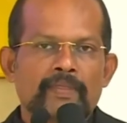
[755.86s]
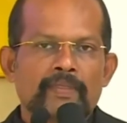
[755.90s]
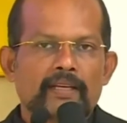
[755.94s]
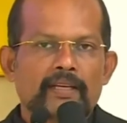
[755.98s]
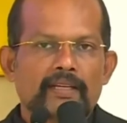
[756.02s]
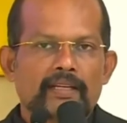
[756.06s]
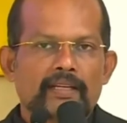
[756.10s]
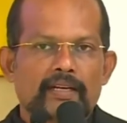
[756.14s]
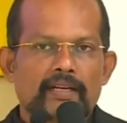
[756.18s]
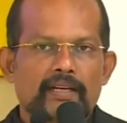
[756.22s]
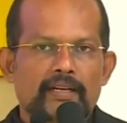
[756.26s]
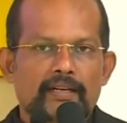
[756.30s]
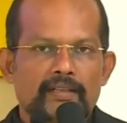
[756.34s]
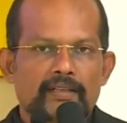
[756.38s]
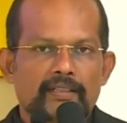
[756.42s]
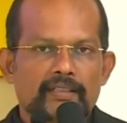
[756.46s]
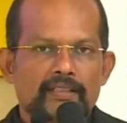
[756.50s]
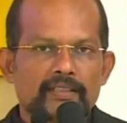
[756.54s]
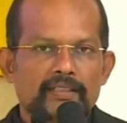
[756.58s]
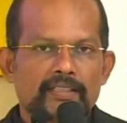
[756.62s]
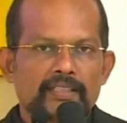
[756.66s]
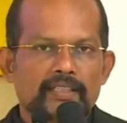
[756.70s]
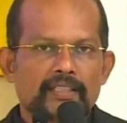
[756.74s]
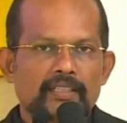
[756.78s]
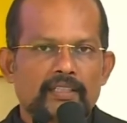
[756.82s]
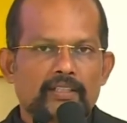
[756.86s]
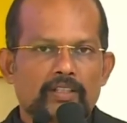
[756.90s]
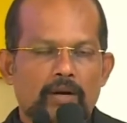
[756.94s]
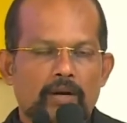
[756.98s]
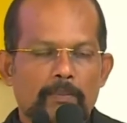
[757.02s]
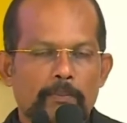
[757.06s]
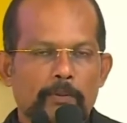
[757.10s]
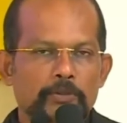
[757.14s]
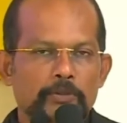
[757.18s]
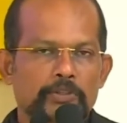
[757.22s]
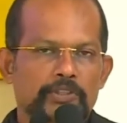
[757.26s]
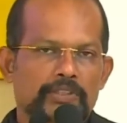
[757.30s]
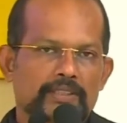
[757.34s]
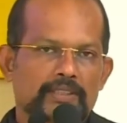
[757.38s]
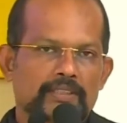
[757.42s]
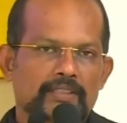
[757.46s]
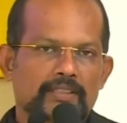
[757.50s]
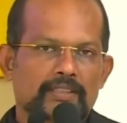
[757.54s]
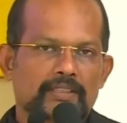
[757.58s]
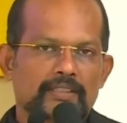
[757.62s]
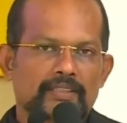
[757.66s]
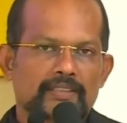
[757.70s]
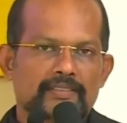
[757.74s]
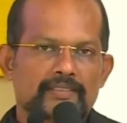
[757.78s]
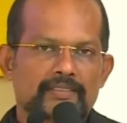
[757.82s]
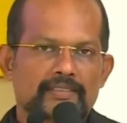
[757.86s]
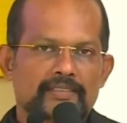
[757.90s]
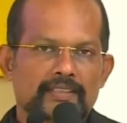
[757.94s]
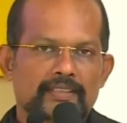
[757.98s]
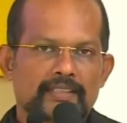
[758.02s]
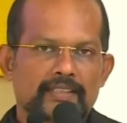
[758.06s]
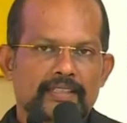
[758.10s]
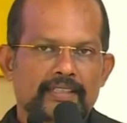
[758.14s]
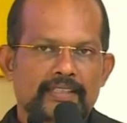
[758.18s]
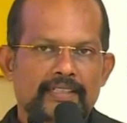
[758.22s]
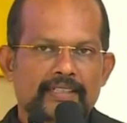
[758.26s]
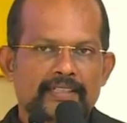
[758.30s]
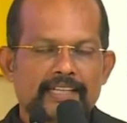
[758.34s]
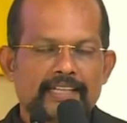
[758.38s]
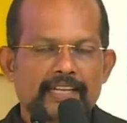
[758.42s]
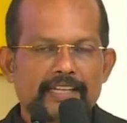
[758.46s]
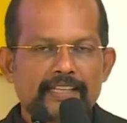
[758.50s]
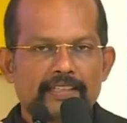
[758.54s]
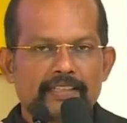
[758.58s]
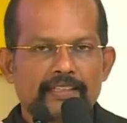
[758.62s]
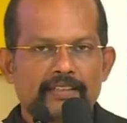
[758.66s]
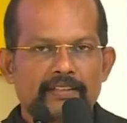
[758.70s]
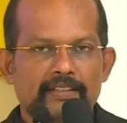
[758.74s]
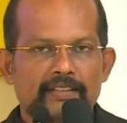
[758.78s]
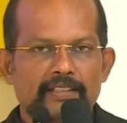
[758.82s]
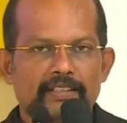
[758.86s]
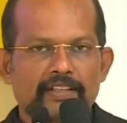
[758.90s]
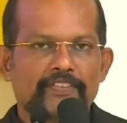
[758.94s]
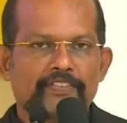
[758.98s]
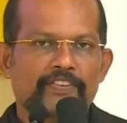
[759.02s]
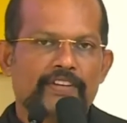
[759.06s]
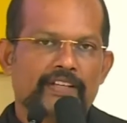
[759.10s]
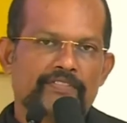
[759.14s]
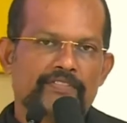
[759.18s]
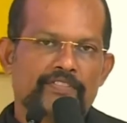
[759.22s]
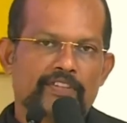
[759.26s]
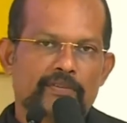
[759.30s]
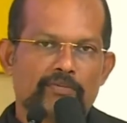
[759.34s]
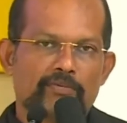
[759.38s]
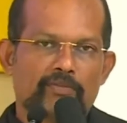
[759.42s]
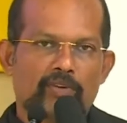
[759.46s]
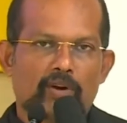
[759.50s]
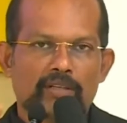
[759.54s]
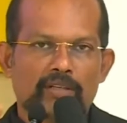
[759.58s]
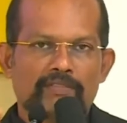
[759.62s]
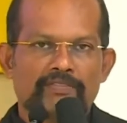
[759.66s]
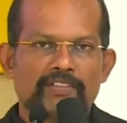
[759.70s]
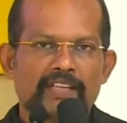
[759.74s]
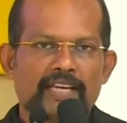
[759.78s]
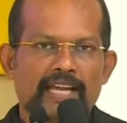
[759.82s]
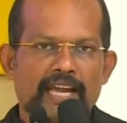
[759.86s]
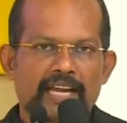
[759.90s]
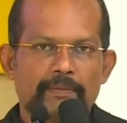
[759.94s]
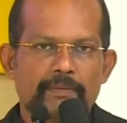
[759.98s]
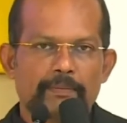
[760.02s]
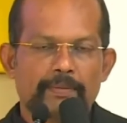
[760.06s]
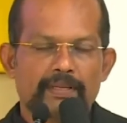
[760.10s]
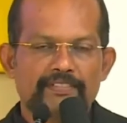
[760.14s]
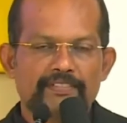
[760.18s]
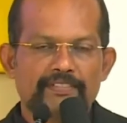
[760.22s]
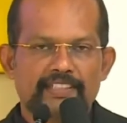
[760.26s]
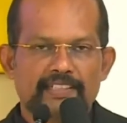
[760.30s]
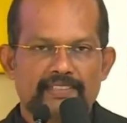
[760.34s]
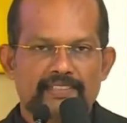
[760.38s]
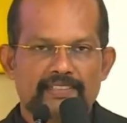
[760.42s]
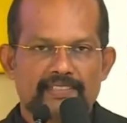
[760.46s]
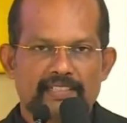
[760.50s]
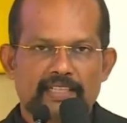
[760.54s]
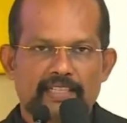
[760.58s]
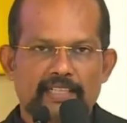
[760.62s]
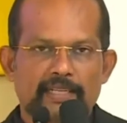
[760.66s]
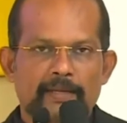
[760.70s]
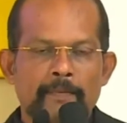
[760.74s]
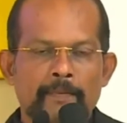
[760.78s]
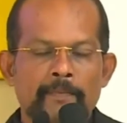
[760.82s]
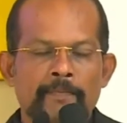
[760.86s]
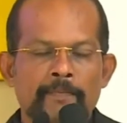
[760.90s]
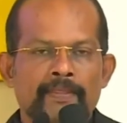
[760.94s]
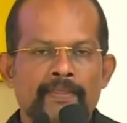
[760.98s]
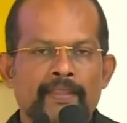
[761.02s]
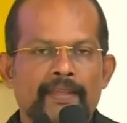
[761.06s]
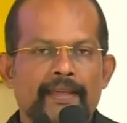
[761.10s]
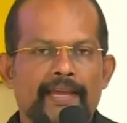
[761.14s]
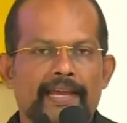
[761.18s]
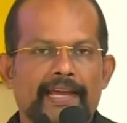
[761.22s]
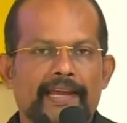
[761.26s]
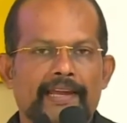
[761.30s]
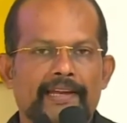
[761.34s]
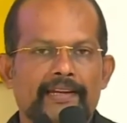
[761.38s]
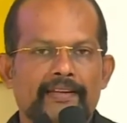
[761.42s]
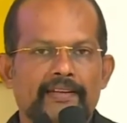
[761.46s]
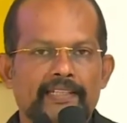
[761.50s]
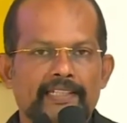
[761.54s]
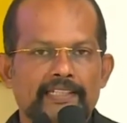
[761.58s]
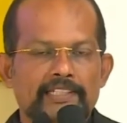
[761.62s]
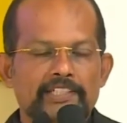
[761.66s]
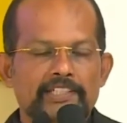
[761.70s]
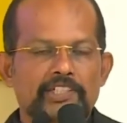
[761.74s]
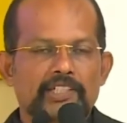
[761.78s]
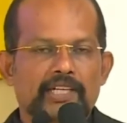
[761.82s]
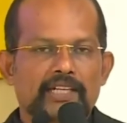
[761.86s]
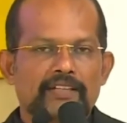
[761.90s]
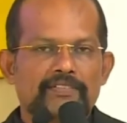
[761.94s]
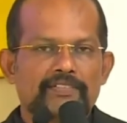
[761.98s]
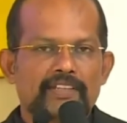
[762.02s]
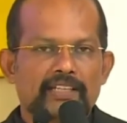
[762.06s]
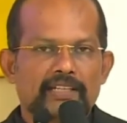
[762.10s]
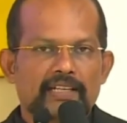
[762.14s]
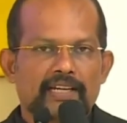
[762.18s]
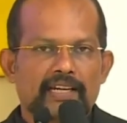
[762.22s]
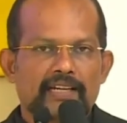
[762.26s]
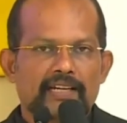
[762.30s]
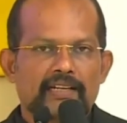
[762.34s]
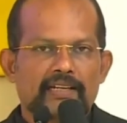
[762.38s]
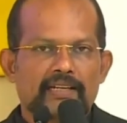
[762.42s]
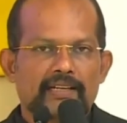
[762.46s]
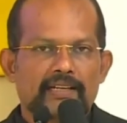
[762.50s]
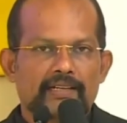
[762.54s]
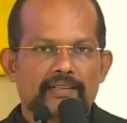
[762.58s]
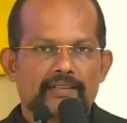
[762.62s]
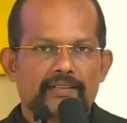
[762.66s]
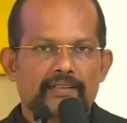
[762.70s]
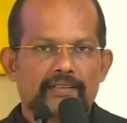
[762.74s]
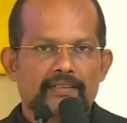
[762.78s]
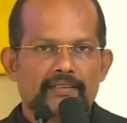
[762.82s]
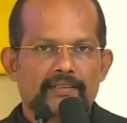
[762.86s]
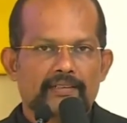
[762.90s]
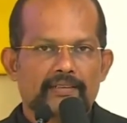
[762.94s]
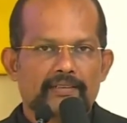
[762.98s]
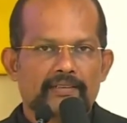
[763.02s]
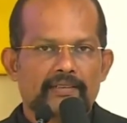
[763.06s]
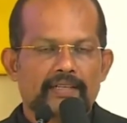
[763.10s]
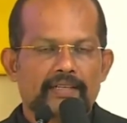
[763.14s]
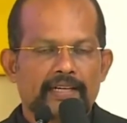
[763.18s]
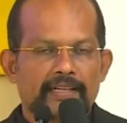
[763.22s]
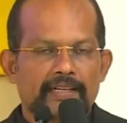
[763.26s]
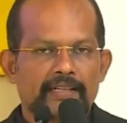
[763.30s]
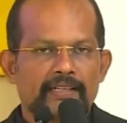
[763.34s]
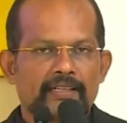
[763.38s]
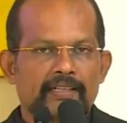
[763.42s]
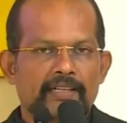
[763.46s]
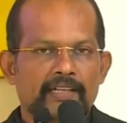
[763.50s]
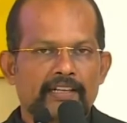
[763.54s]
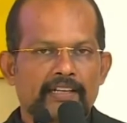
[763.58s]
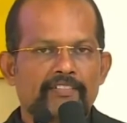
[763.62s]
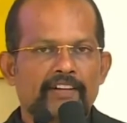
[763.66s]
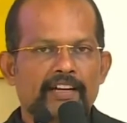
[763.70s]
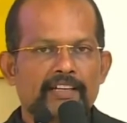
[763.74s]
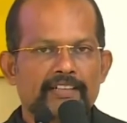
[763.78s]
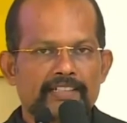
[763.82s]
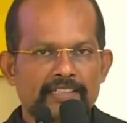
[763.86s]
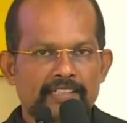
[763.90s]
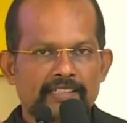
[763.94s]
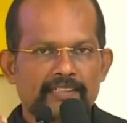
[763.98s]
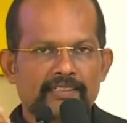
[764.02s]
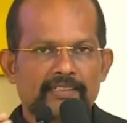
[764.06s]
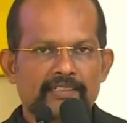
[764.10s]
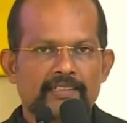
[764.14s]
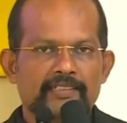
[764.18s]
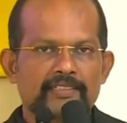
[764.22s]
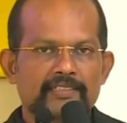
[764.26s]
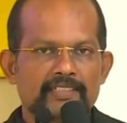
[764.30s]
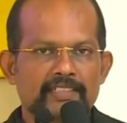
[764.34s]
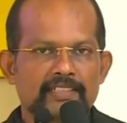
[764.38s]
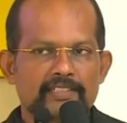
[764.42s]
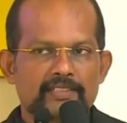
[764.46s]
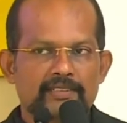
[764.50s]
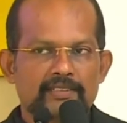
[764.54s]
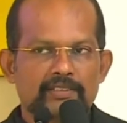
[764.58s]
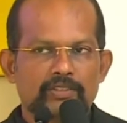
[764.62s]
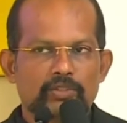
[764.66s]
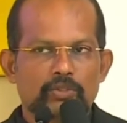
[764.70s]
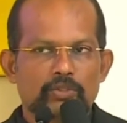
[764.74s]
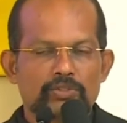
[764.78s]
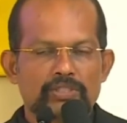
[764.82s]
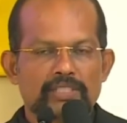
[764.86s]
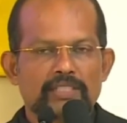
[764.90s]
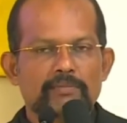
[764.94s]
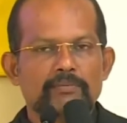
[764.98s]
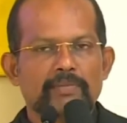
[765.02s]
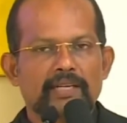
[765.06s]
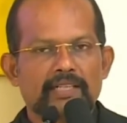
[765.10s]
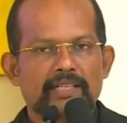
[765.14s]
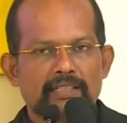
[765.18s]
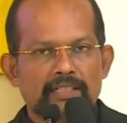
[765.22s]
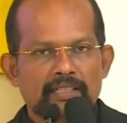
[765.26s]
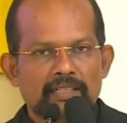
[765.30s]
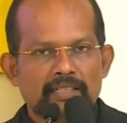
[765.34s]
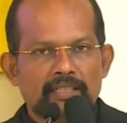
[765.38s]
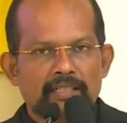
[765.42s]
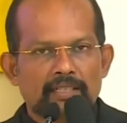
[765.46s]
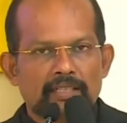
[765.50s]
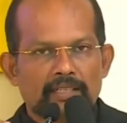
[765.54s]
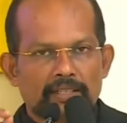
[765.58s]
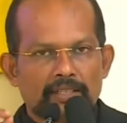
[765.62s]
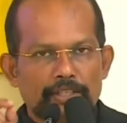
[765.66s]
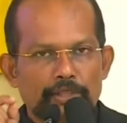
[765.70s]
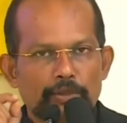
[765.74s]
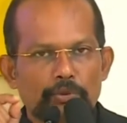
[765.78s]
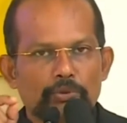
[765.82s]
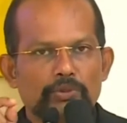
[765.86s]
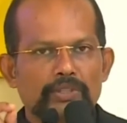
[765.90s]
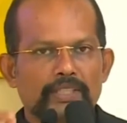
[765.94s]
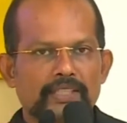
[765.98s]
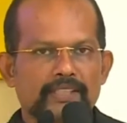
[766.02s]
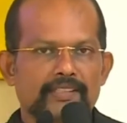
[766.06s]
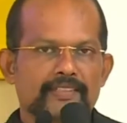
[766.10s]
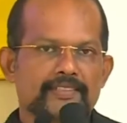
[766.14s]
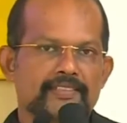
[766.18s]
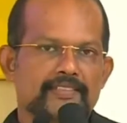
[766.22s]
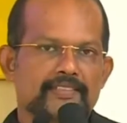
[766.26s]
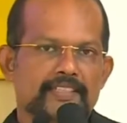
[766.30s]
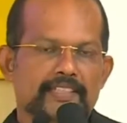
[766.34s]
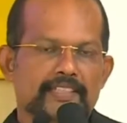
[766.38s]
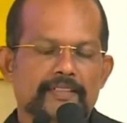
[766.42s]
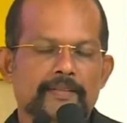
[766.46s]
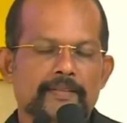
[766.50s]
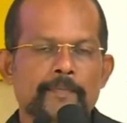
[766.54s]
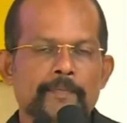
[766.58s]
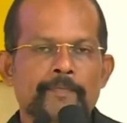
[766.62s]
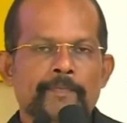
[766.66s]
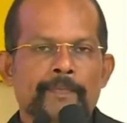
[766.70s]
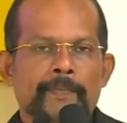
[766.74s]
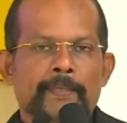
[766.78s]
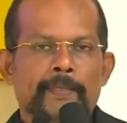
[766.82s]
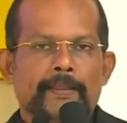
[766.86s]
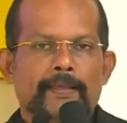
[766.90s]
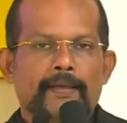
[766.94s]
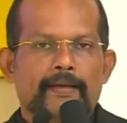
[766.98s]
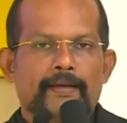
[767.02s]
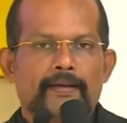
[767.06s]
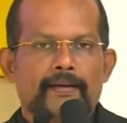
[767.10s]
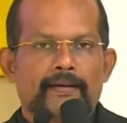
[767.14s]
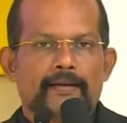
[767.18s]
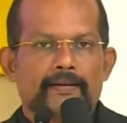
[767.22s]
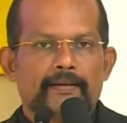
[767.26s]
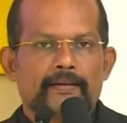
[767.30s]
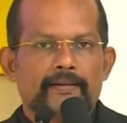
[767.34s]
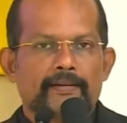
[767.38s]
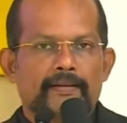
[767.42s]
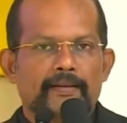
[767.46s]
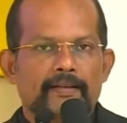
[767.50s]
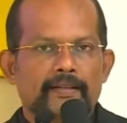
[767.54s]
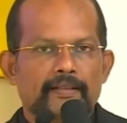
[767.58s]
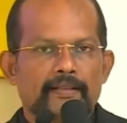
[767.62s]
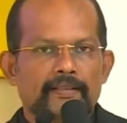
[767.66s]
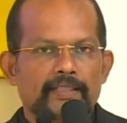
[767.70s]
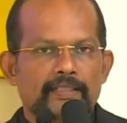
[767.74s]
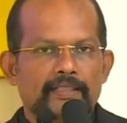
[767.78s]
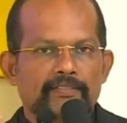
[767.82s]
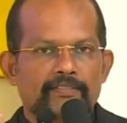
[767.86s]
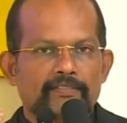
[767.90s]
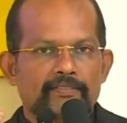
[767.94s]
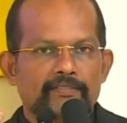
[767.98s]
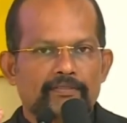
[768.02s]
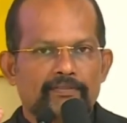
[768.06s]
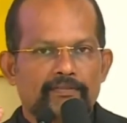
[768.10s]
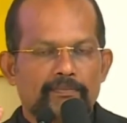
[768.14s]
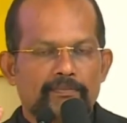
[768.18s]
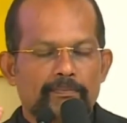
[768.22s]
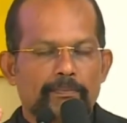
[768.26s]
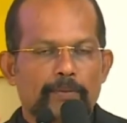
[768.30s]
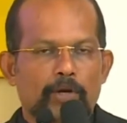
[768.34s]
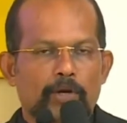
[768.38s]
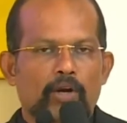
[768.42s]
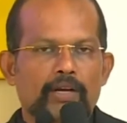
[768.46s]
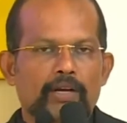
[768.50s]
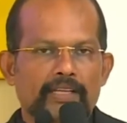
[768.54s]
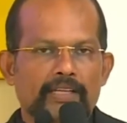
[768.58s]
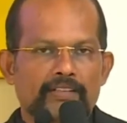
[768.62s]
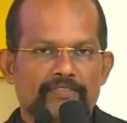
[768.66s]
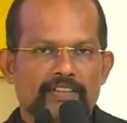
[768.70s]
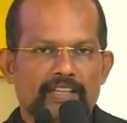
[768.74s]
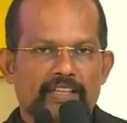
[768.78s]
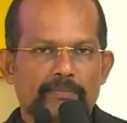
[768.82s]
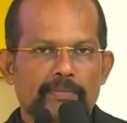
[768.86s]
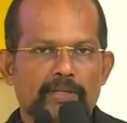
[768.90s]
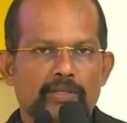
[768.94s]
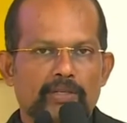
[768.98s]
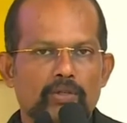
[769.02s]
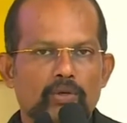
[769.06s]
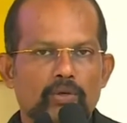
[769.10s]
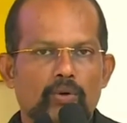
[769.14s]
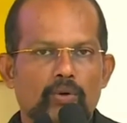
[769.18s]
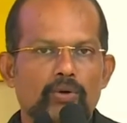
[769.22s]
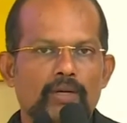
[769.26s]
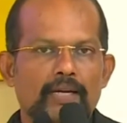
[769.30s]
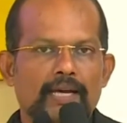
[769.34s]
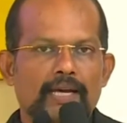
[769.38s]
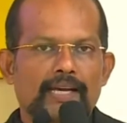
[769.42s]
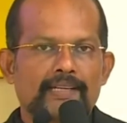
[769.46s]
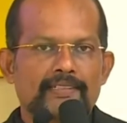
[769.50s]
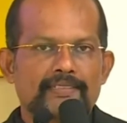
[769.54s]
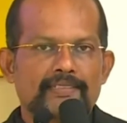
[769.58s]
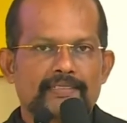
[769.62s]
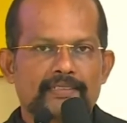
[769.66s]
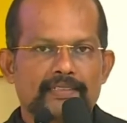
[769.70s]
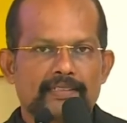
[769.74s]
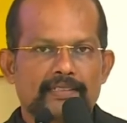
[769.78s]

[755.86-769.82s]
The composition is entirely different from what we had previously. And initially we had I have already discussed those things, but a new thing is that the product Viber Gold has